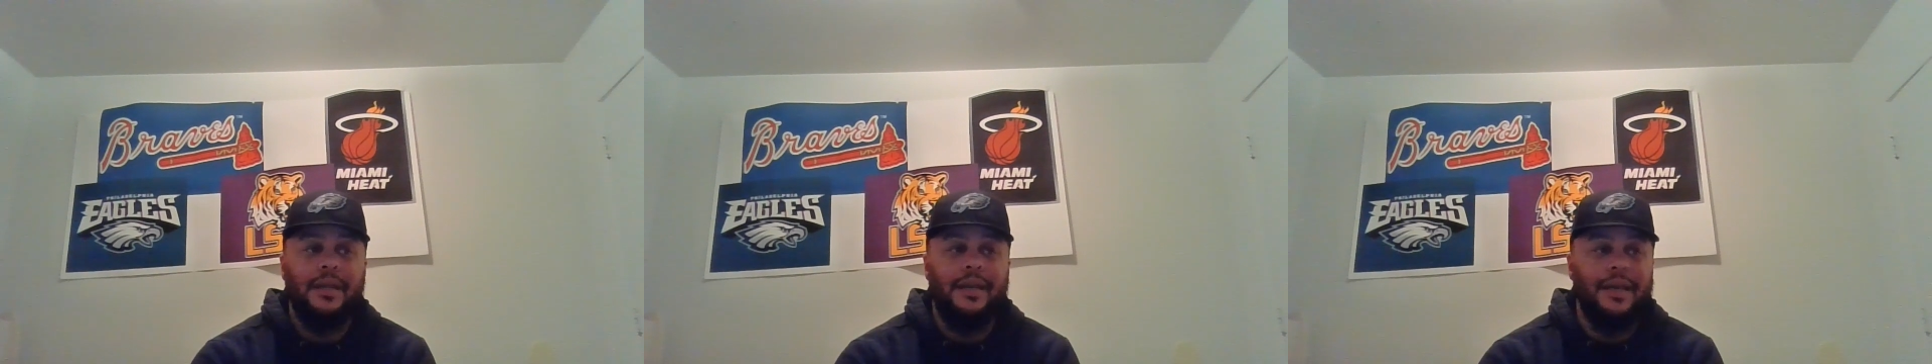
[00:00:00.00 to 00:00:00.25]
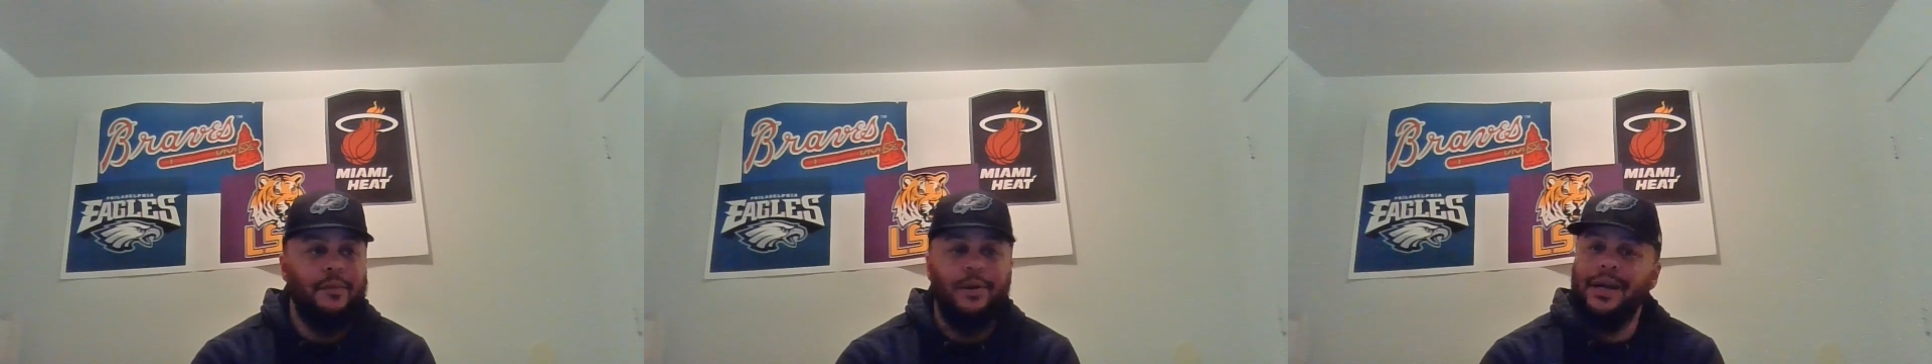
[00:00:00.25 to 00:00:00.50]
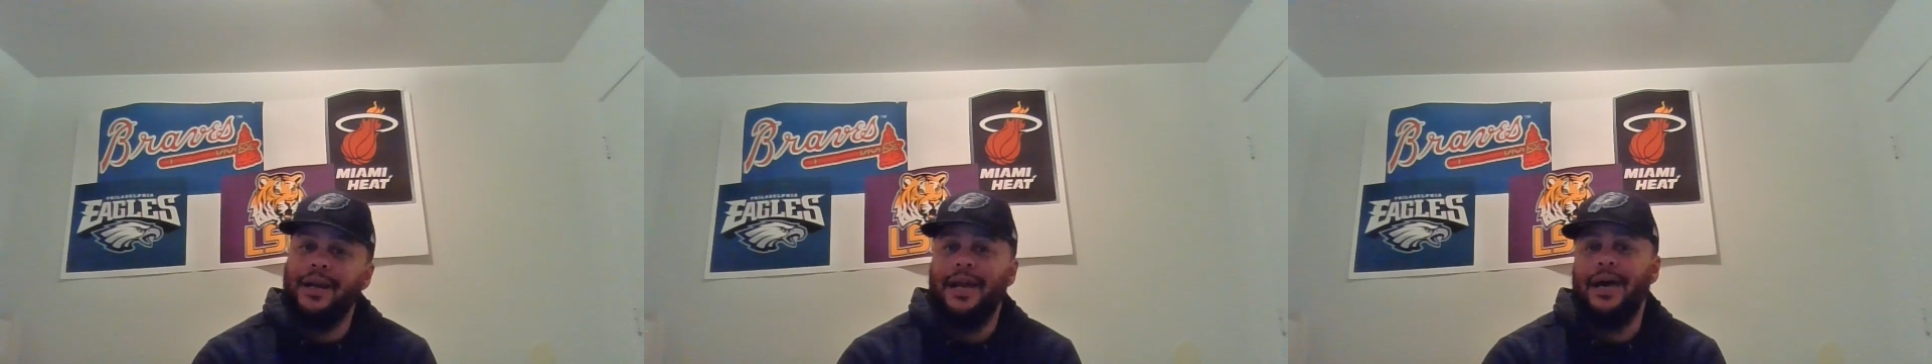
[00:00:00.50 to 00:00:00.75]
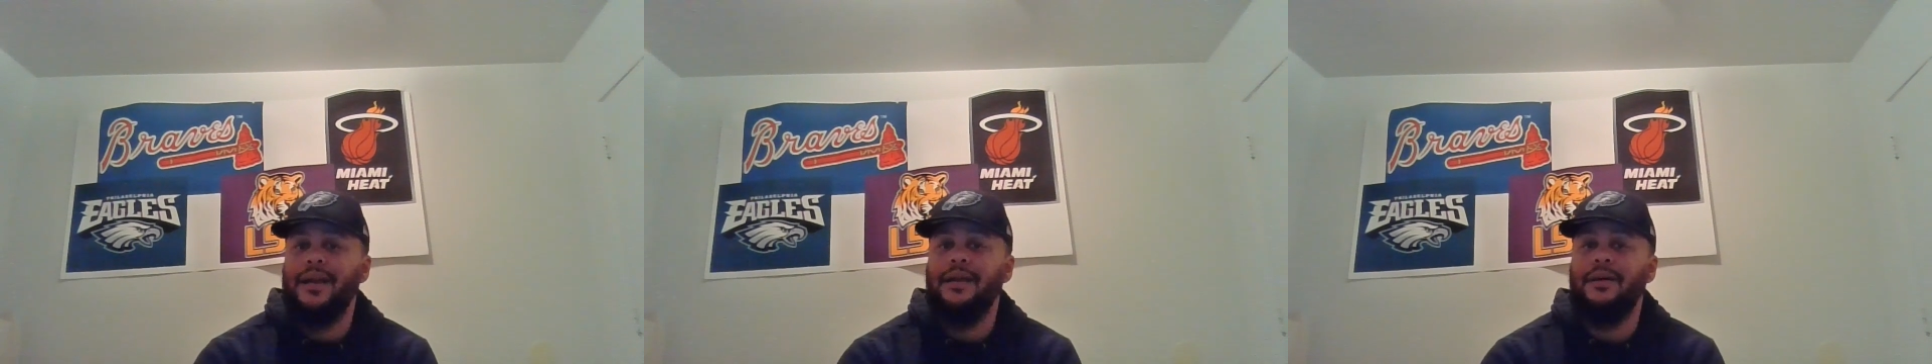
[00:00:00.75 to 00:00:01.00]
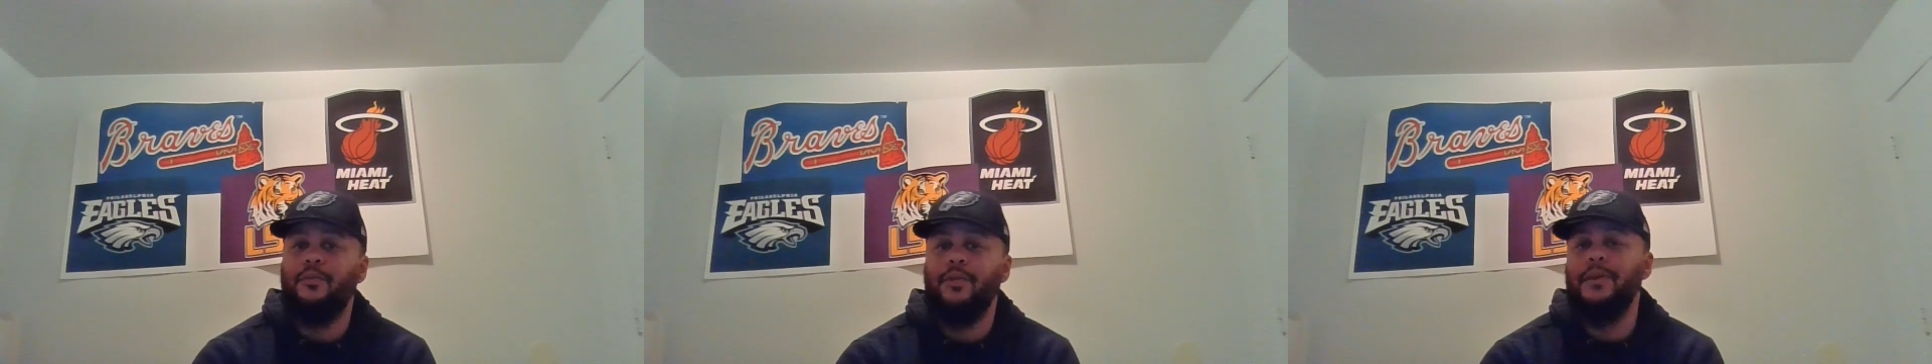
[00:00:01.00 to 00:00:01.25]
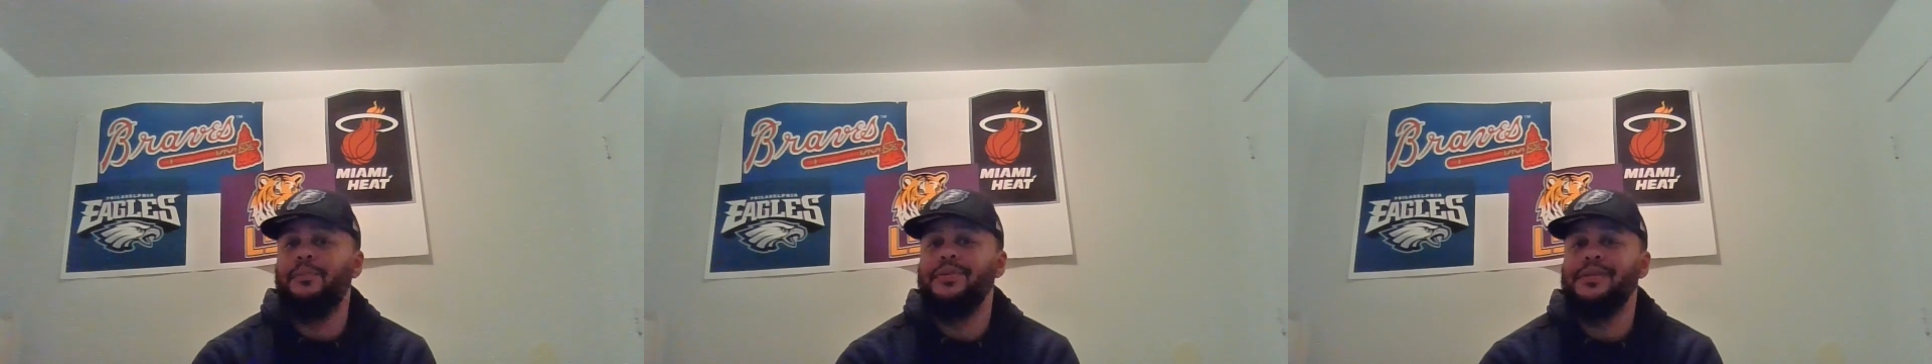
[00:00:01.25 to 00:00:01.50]
they win a lot of
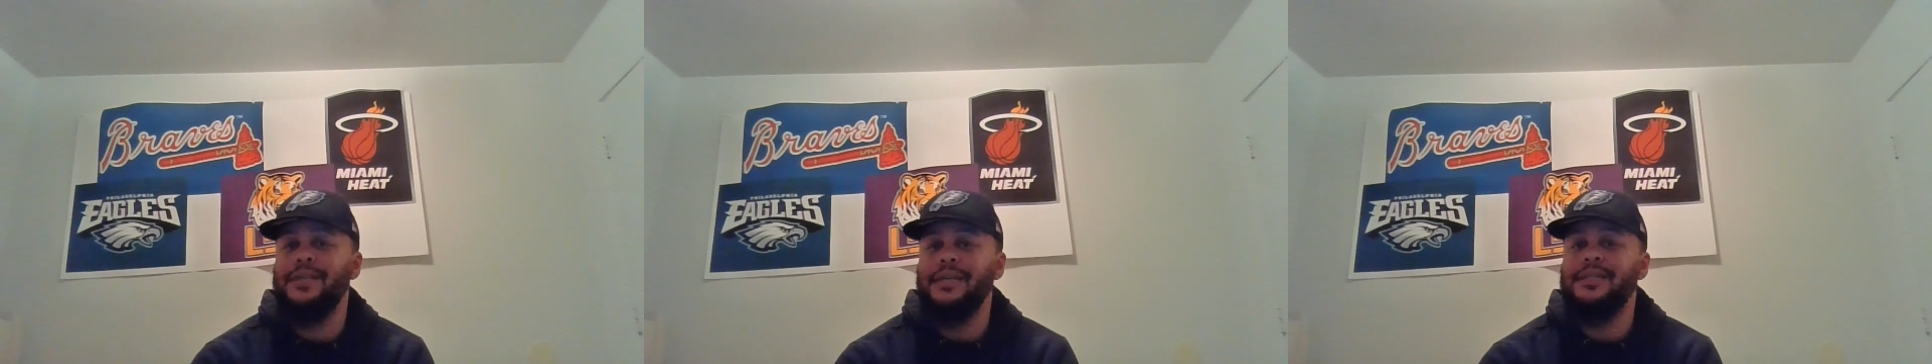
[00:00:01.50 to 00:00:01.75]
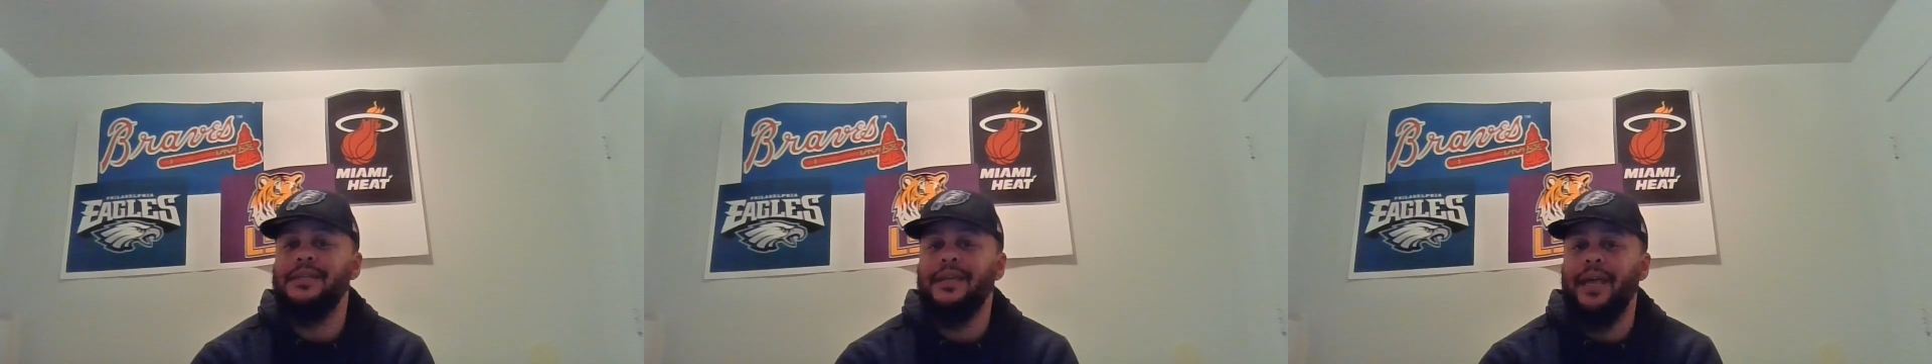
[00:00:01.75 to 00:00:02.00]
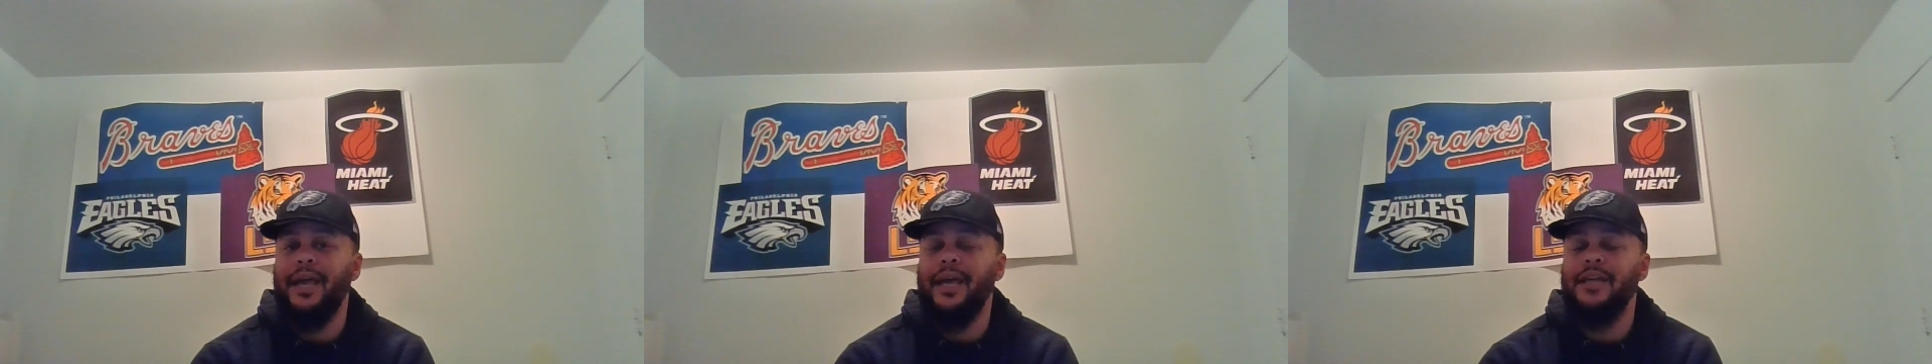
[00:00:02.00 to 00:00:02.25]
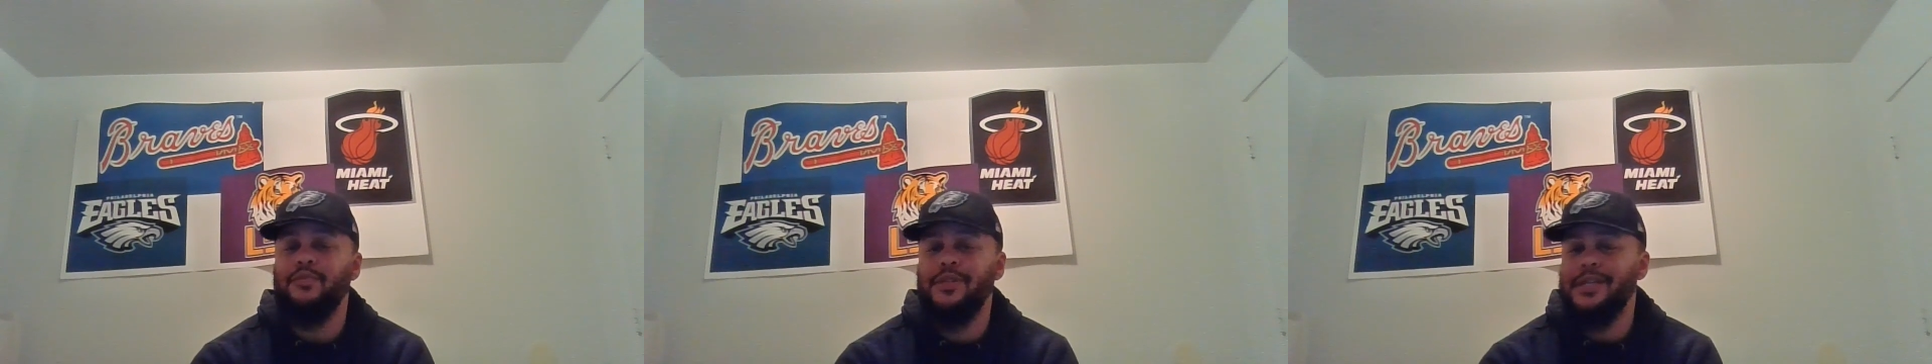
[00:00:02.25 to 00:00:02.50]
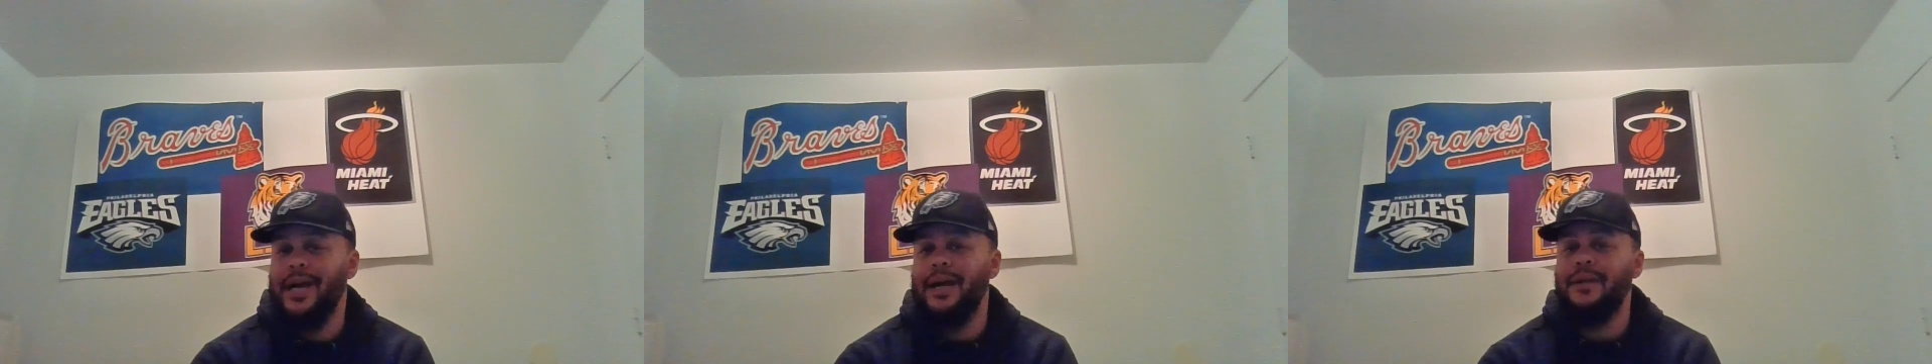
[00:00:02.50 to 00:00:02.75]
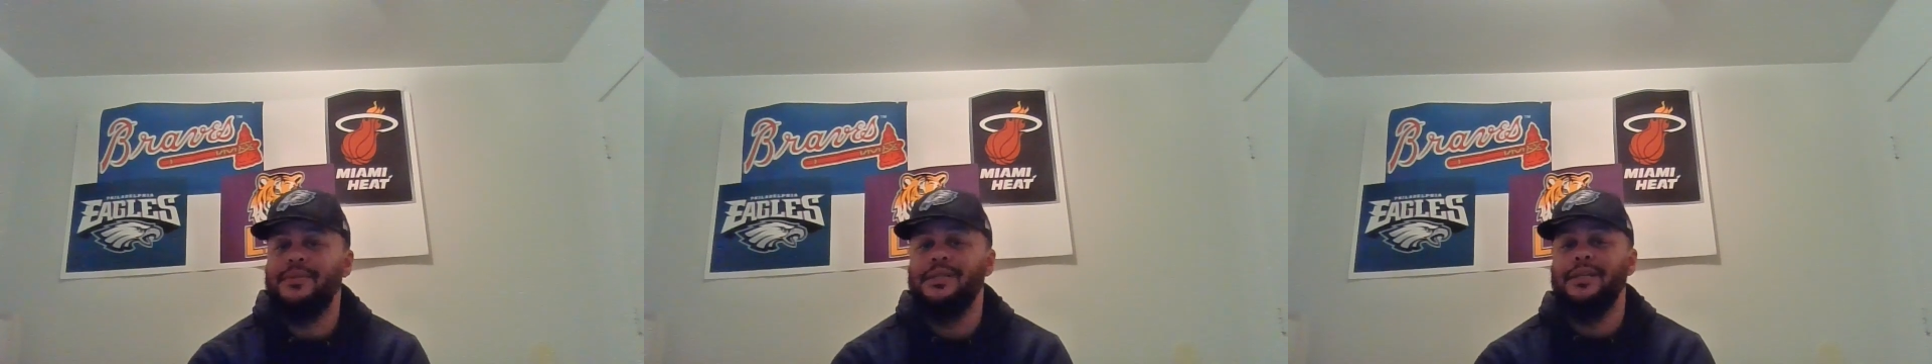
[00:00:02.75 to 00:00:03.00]
one possession games, which
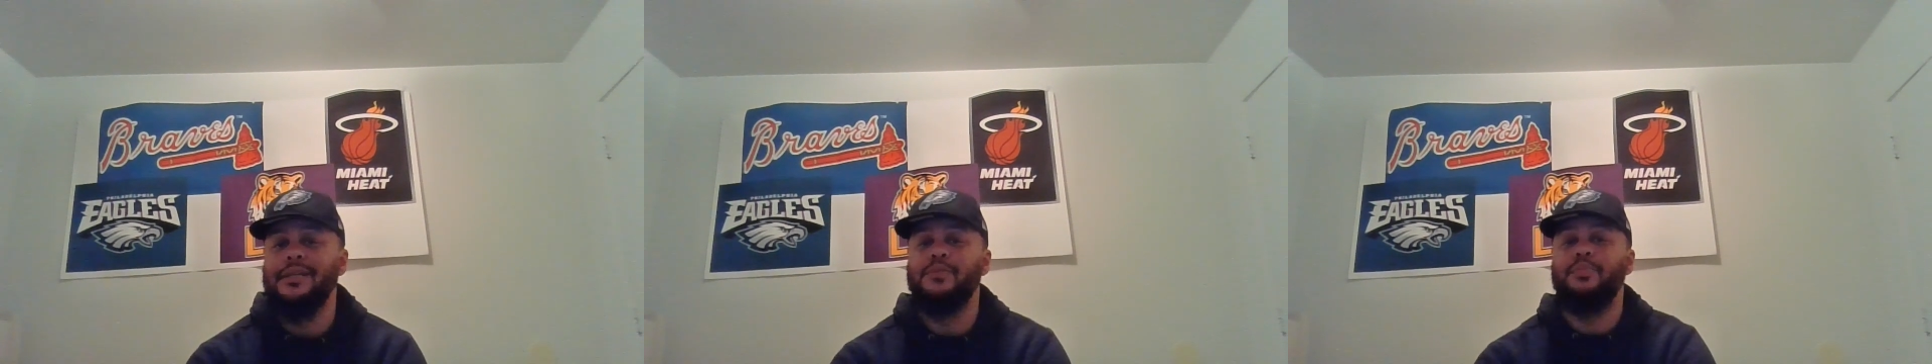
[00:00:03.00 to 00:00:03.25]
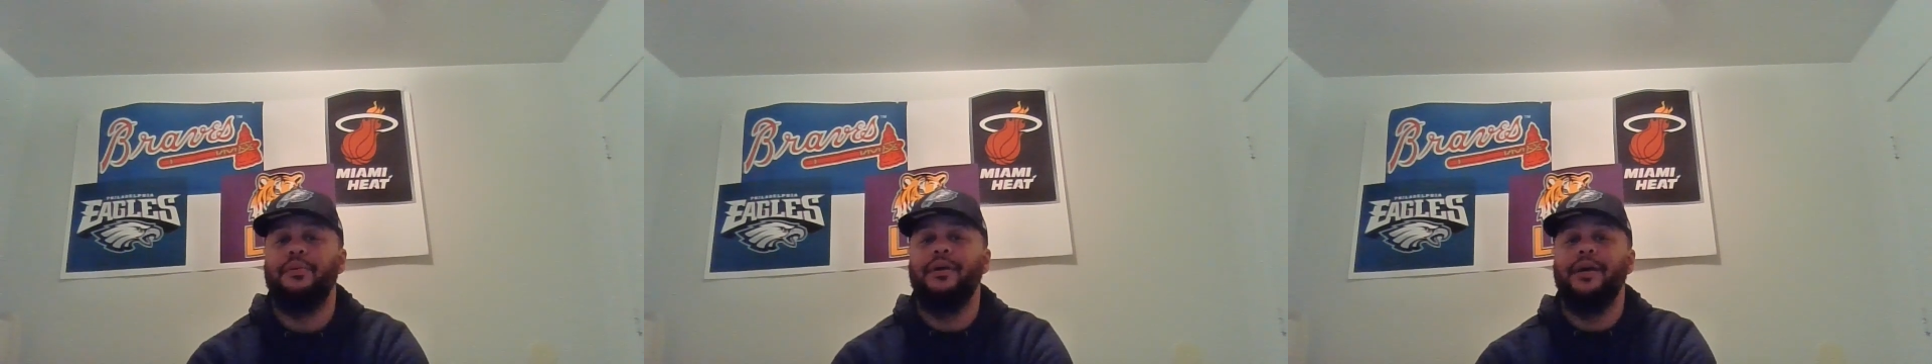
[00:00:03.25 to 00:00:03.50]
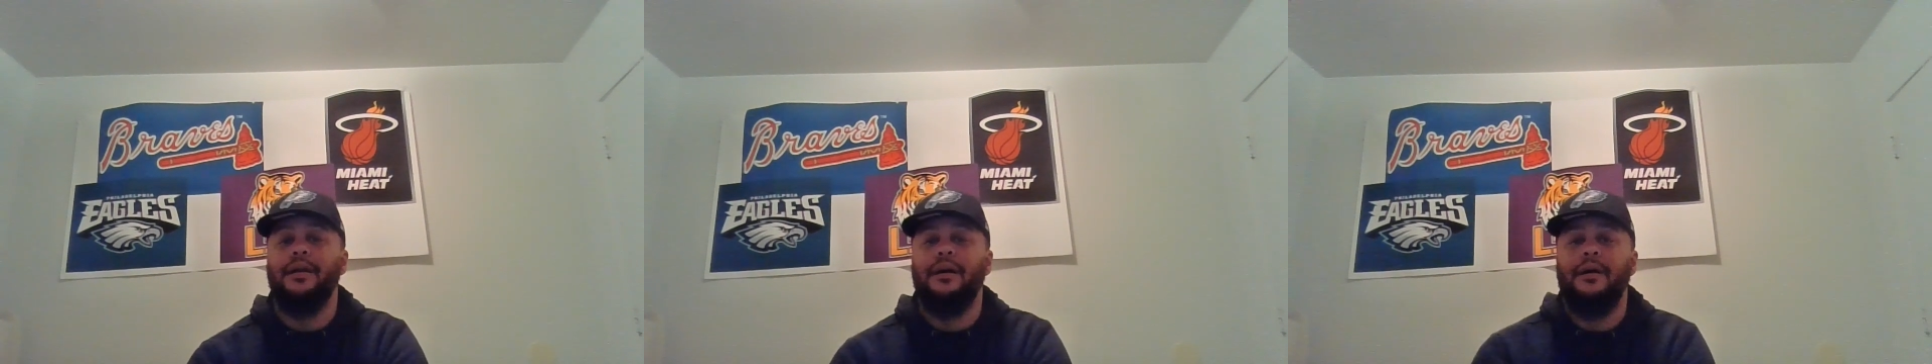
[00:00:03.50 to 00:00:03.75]
got them to this point.